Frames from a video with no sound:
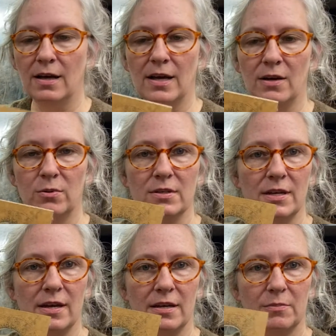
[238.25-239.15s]
I will
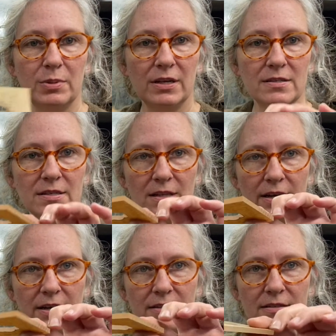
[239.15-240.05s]
take
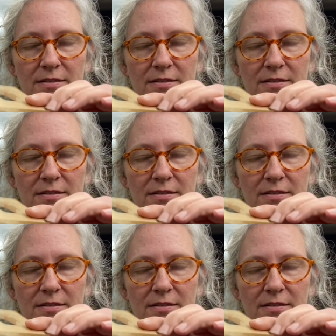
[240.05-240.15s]
plexiglass,